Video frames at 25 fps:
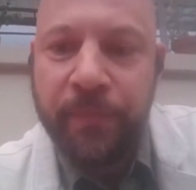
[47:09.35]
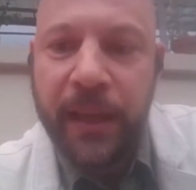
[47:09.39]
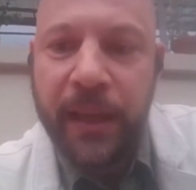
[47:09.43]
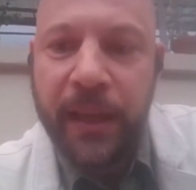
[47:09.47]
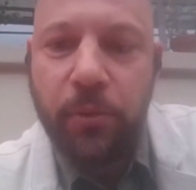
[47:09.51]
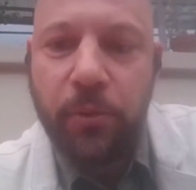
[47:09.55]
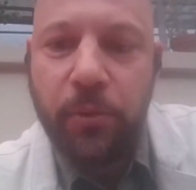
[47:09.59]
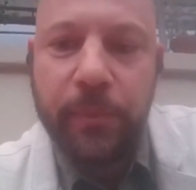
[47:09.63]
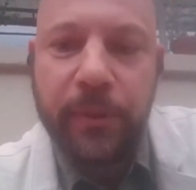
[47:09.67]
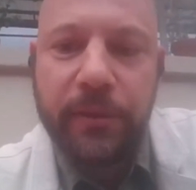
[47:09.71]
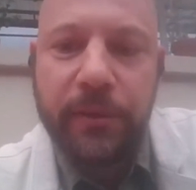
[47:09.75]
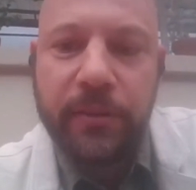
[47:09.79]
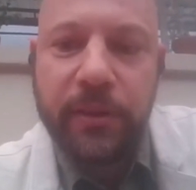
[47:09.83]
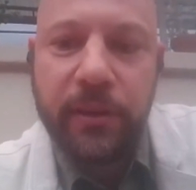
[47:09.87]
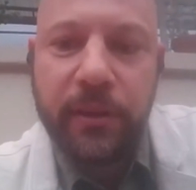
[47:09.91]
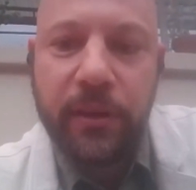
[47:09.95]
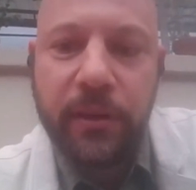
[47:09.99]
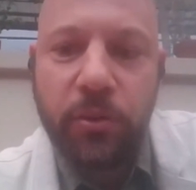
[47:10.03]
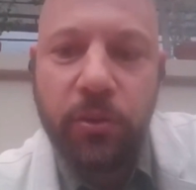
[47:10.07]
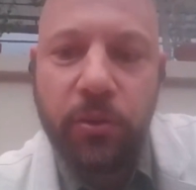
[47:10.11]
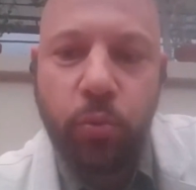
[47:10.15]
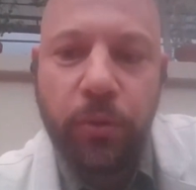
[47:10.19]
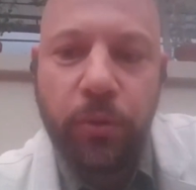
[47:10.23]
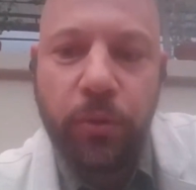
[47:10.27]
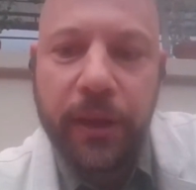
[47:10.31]
in the moment
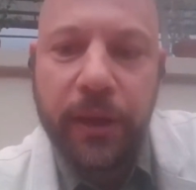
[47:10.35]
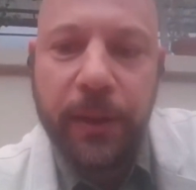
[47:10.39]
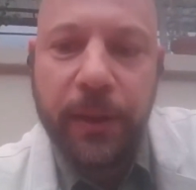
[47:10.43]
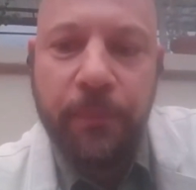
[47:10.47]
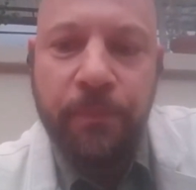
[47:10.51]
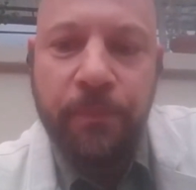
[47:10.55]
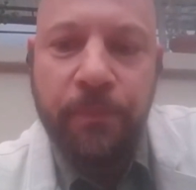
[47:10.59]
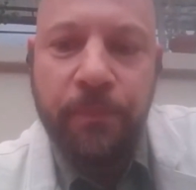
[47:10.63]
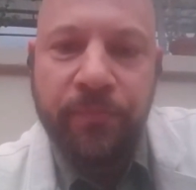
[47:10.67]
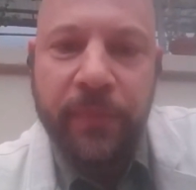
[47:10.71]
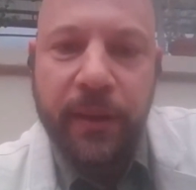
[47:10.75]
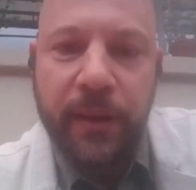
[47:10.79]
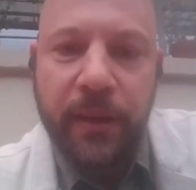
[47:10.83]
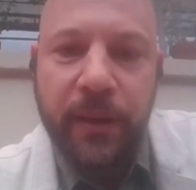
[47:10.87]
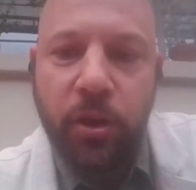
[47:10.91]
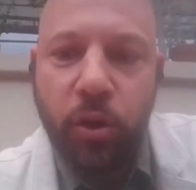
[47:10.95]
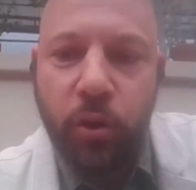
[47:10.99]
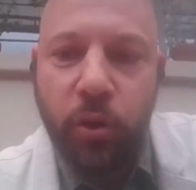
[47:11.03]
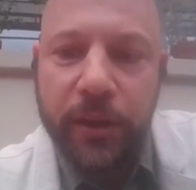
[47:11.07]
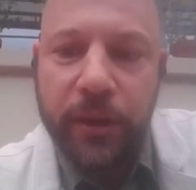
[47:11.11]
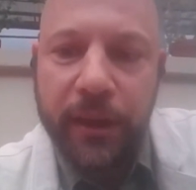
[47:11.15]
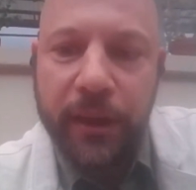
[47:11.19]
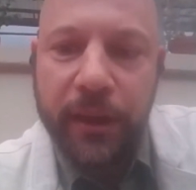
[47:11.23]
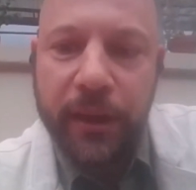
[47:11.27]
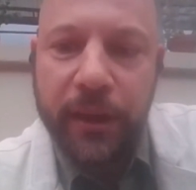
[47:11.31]
we
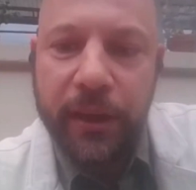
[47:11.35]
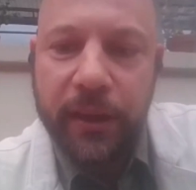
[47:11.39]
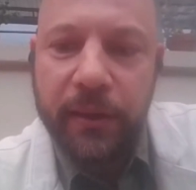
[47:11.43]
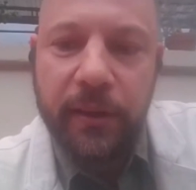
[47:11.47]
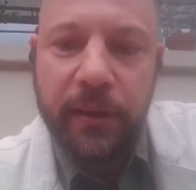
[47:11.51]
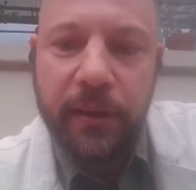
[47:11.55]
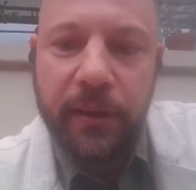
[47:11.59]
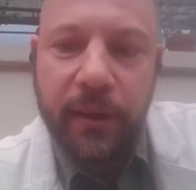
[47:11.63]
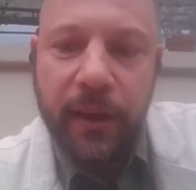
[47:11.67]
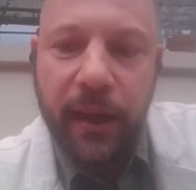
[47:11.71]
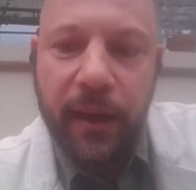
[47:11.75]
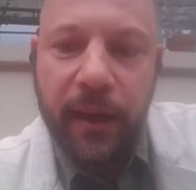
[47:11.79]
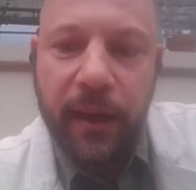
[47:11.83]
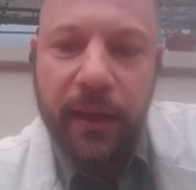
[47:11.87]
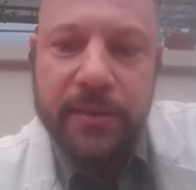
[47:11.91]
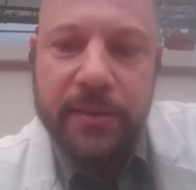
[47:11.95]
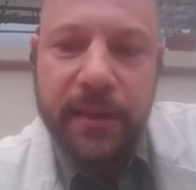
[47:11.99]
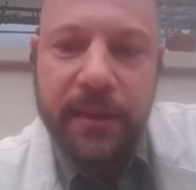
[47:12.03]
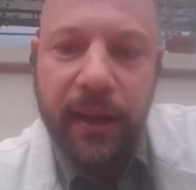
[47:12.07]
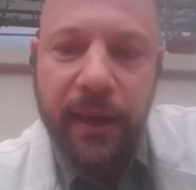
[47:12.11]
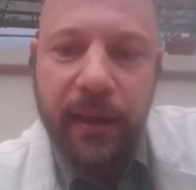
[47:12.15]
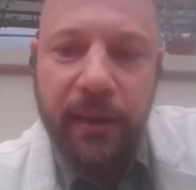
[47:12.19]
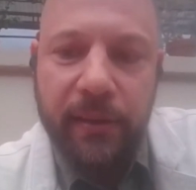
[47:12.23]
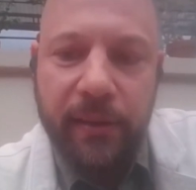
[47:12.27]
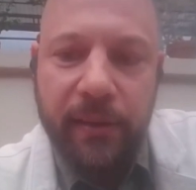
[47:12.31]
log in
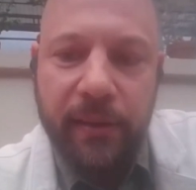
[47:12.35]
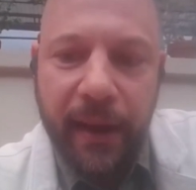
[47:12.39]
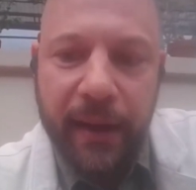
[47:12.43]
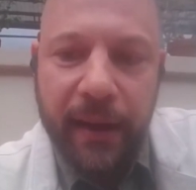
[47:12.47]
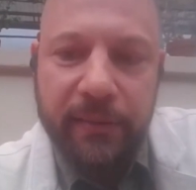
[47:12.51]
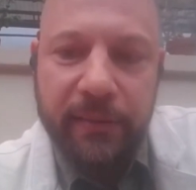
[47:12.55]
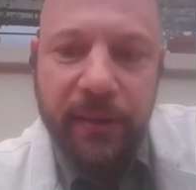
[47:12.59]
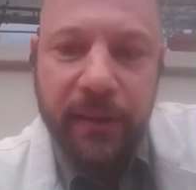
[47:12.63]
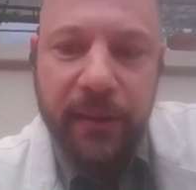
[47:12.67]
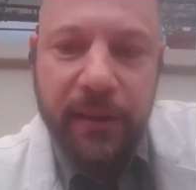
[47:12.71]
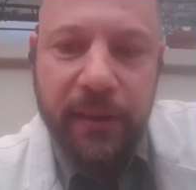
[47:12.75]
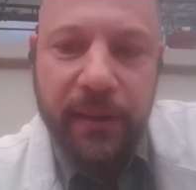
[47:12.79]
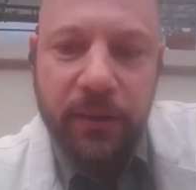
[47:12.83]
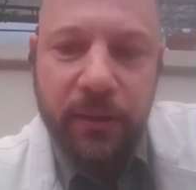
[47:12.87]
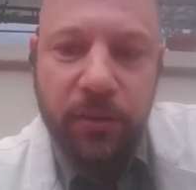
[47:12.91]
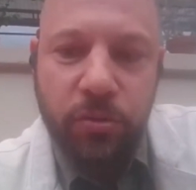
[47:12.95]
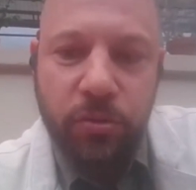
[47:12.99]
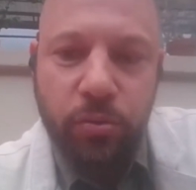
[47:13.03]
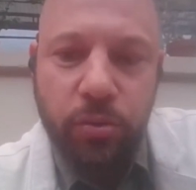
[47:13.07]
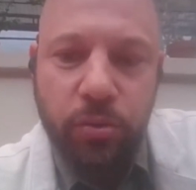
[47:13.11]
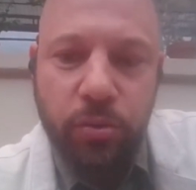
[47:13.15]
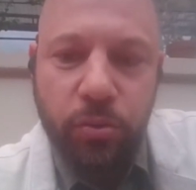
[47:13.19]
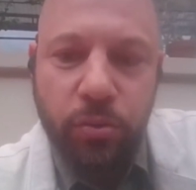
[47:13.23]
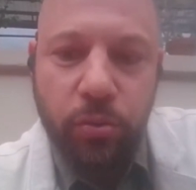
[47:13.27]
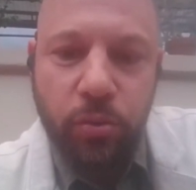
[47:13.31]
as a writer
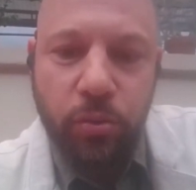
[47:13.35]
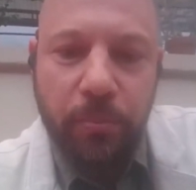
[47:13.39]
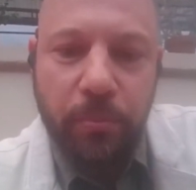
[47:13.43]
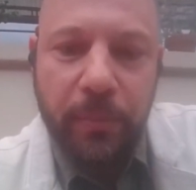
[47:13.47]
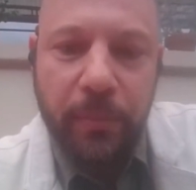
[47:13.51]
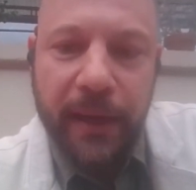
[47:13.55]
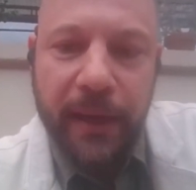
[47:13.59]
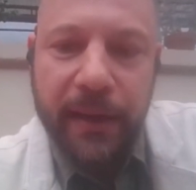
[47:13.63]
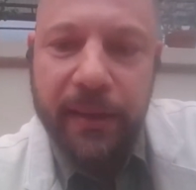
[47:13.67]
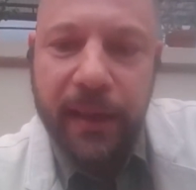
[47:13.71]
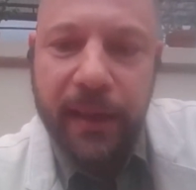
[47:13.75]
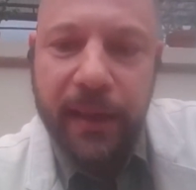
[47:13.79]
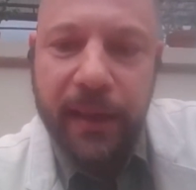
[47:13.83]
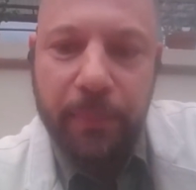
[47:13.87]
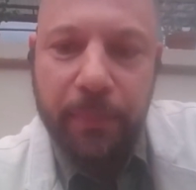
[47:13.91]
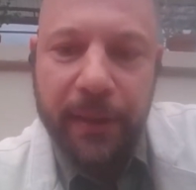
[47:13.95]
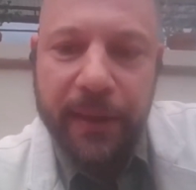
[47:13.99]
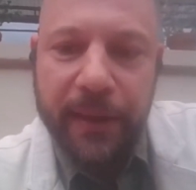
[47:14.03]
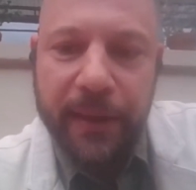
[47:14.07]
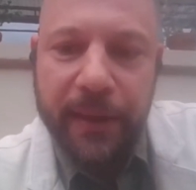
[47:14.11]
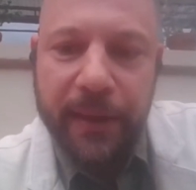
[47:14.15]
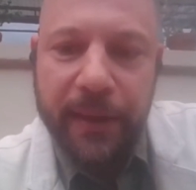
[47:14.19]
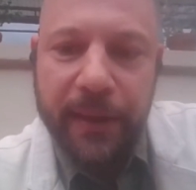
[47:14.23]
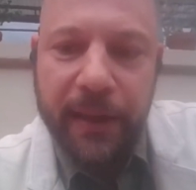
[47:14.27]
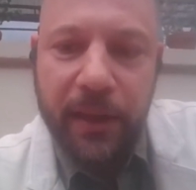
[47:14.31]
to make the
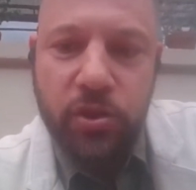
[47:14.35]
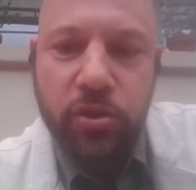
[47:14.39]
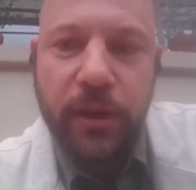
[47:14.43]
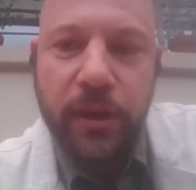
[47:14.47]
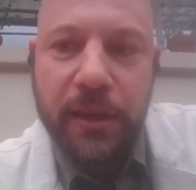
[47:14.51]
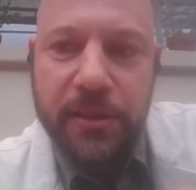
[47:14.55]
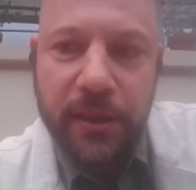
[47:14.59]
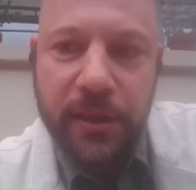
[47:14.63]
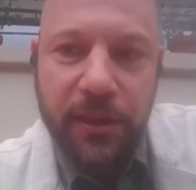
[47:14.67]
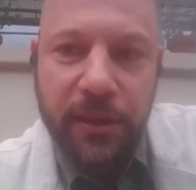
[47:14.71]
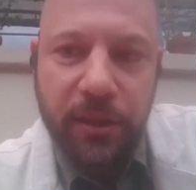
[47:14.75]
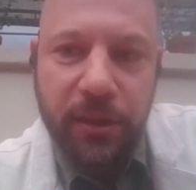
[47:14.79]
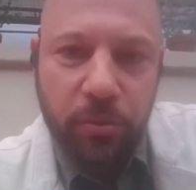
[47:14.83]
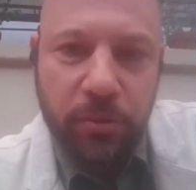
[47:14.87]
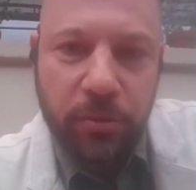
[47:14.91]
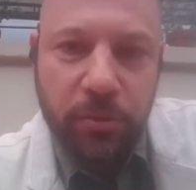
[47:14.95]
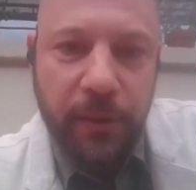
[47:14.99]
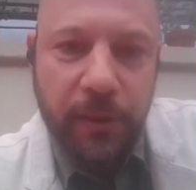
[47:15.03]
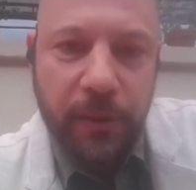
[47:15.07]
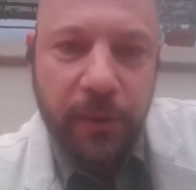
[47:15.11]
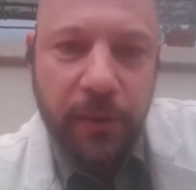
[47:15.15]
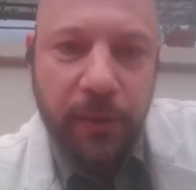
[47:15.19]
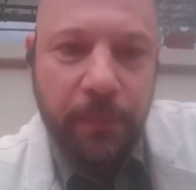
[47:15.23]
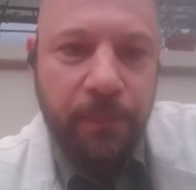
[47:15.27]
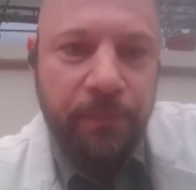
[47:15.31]
application
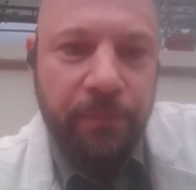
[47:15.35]
execute,